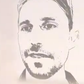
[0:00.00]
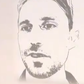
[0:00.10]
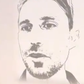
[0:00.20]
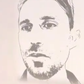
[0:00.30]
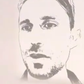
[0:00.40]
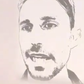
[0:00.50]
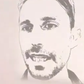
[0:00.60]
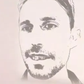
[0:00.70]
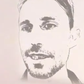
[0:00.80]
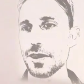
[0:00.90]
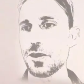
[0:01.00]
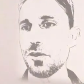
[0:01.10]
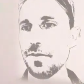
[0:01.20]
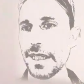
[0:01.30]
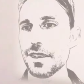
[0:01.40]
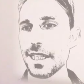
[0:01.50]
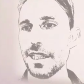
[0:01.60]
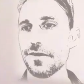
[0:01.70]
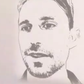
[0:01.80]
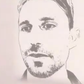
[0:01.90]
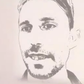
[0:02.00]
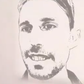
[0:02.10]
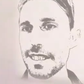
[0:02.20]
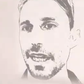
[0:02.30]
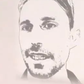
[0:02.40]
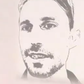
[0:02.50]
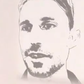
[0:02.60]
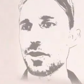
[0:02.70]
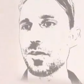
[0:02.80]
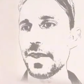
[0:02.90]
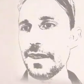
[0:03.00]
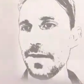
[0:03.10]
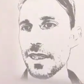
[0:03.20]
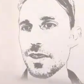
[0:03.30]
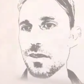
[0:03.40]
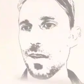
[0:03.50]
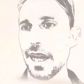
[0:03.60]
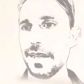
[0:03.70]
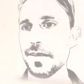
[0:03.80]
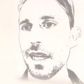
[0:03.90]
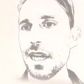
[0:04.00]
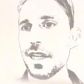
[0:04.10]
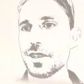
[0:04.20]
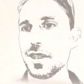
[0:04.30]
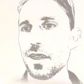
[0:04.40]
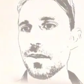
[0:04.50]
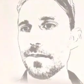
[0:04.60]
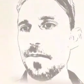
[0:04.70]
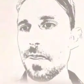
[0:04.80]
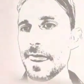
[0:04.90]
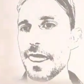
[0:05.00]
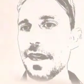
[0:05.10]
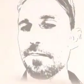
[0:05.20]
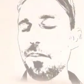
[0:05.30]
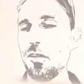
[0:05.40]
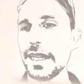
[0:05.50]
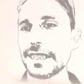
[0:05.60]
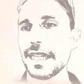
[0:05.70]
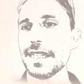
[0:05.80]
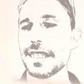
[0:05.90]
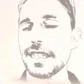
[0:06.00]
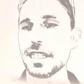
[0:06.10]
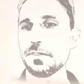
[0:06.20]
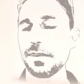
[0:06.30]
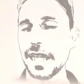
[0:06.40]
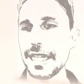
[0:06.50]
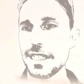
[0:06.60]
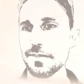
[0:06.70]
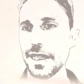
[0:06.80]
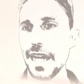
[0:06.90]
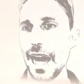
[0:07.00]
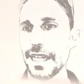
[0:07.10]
of 2 seconds, it's 2 meters. End of 3 seconds, it's 3 meters away. So The point is the displacement at a